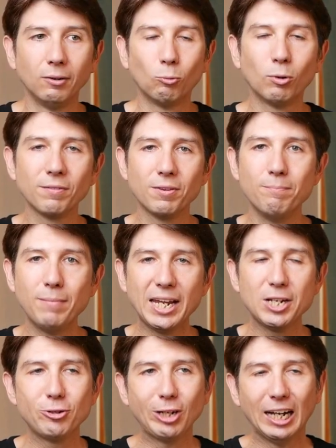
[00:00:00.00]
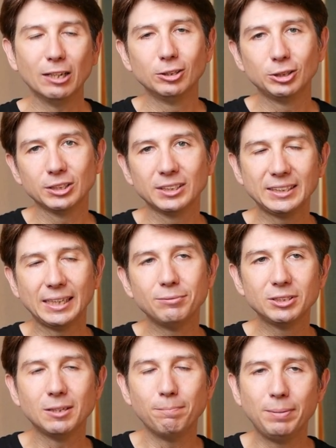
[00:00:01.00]
One of the main challenges
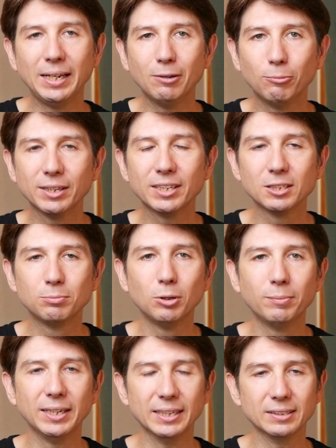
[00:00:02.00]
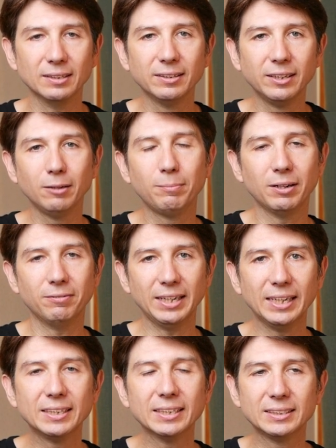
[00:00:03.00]
seems to be with this movement is a little bit of
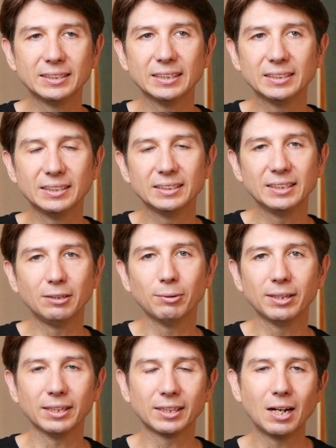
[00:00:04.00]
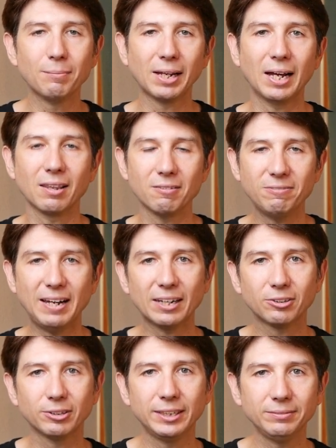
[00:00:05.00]
inconsistency with it coming out of the
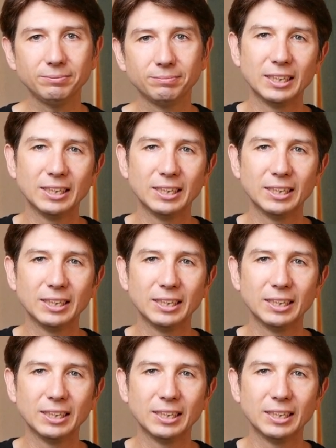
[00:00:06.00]
factory.